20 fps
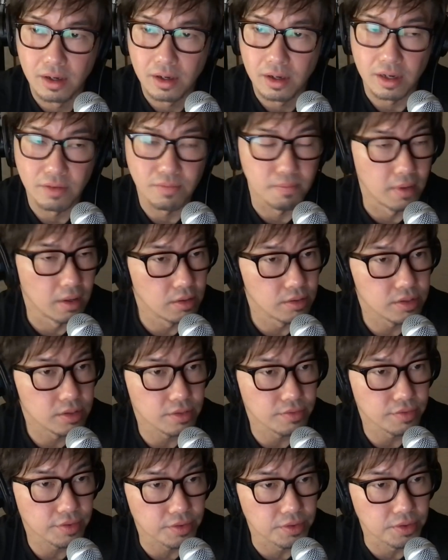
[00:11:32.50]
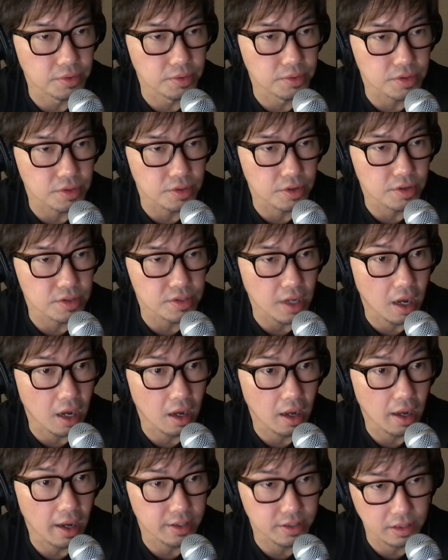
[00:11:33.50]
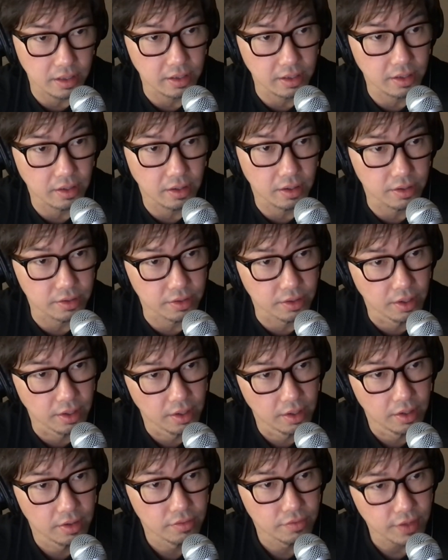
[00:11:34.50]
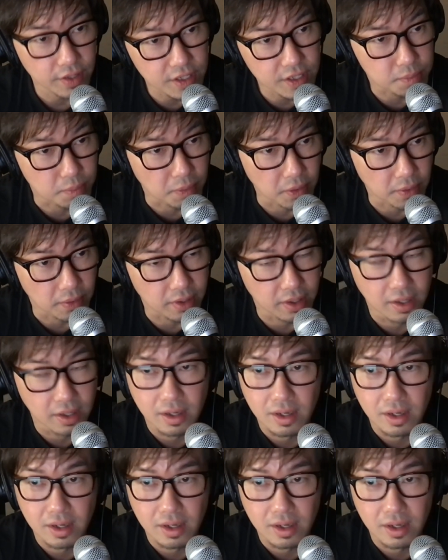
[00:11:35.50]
if most of your users are actually on Facebook,